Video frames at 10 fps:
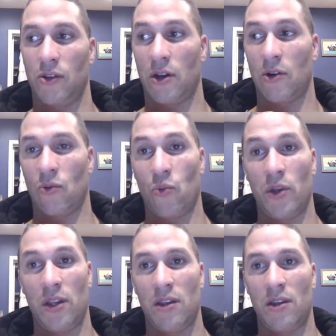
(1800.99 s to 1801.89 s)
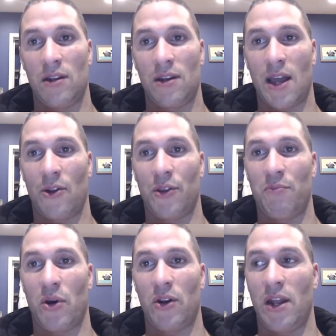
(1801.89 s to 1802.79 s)
we not
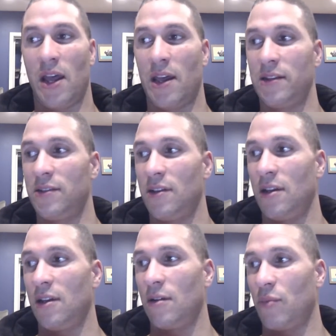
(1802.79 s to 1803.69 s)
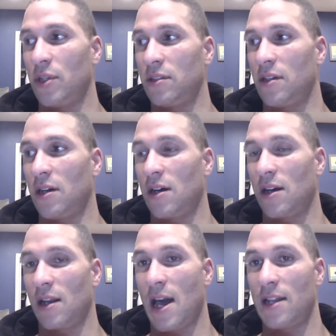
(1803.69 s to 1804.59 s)
only butted heads, but
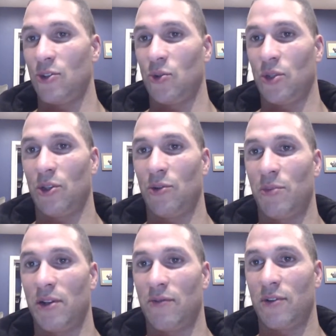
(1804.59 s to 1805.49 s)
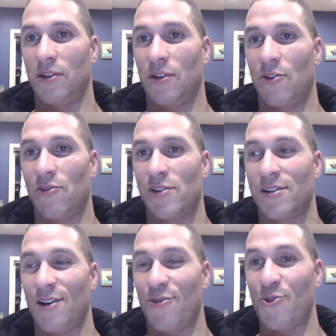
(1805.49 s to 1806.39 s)
got into a little bit of
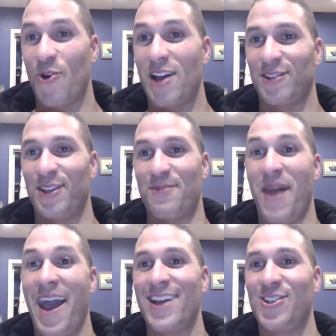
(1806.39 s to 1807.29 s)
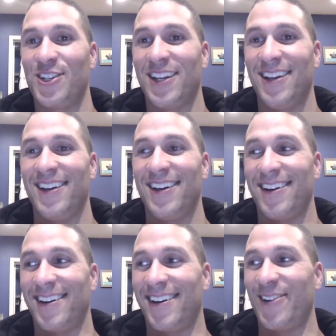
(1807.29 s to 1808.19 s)
a wrestling match
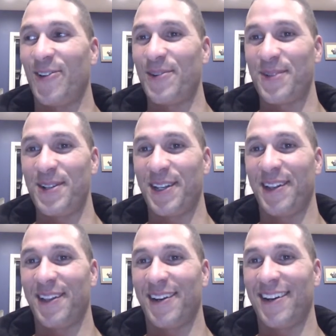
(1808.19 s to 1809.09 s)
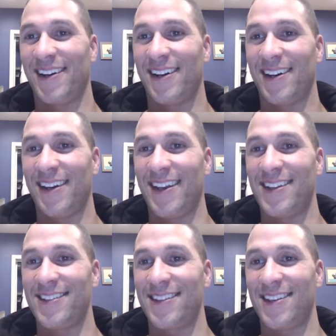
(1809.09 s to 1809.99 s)
on one particular
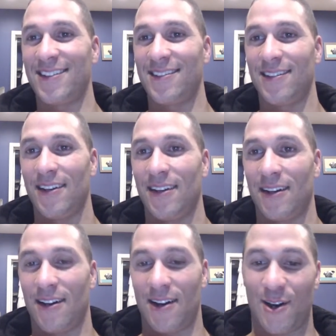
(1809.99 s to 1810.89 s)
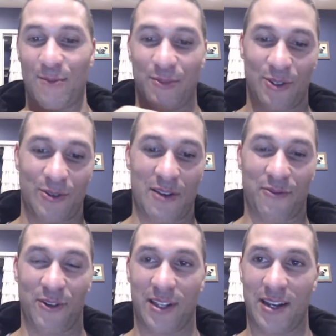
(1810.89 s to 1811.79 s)
instance. So
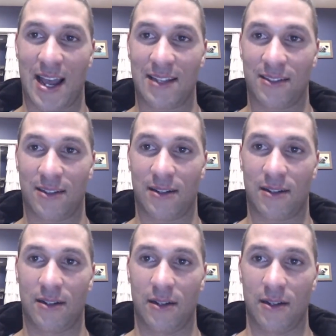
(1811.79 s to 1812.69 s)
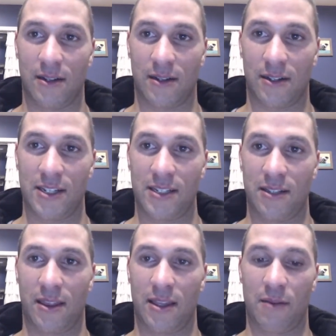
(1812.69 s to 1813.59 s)
definitely not an
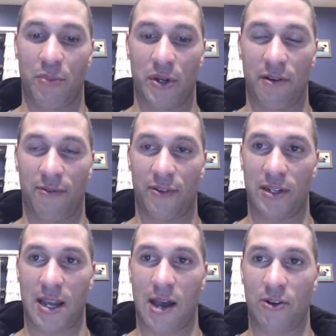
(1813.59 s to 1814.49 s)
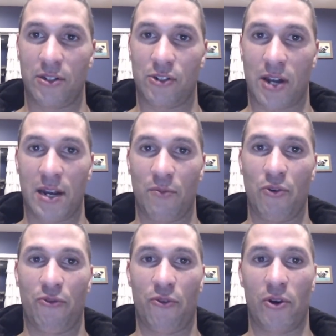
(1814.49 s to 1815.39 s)
easy thing putting your foot down and trying to
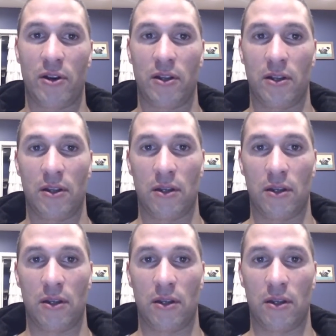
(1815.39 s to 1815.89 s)
move forward.